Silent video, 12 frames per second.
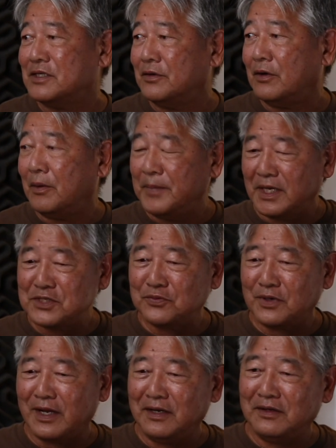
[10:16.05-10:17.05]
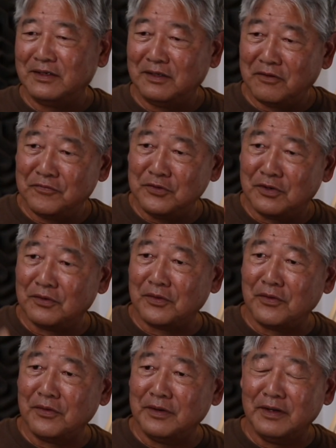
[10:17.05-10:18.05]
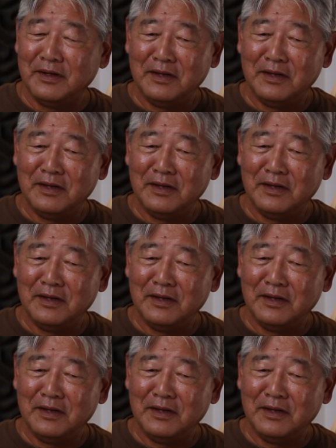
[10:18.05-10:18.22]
You know, I mean that's what I'd love you to learn,